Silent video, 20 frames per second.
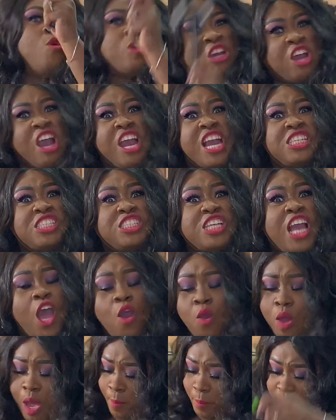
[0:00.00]
cooking show,
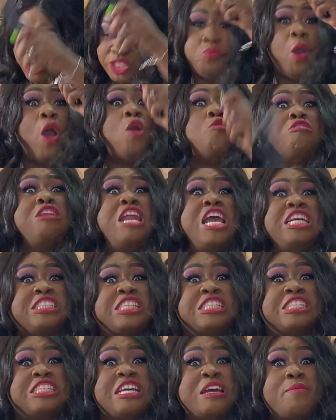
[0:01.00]
but you won't
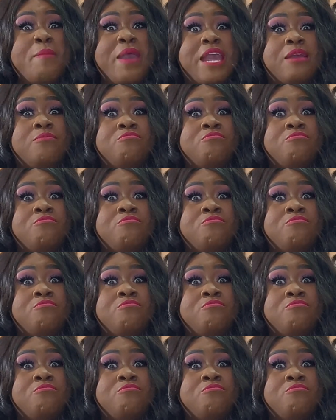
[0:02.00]
listen to me.